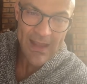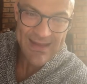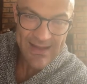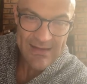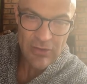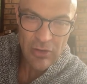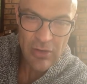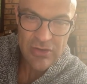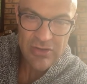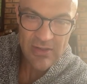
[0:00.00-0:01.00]
and yet the
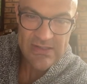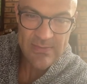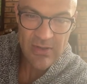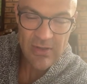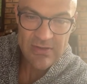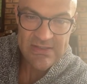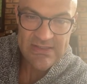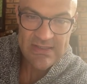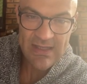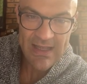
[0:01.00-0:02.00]

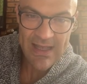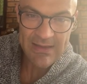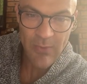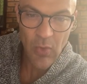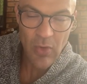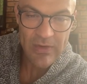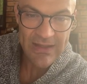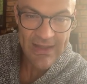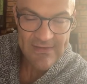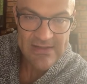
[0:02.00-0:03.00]
neurotransmitters or
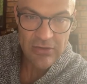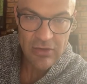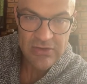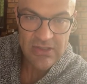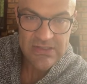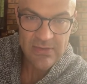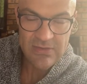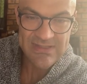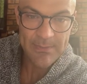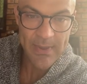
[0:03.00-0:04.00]
the levels of
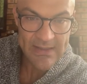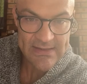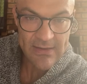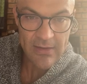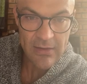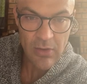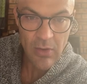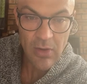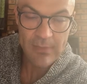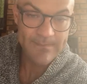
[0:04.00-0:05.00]
neurotransmitters depicted on
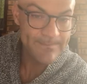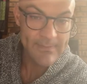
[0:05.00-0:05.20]
your,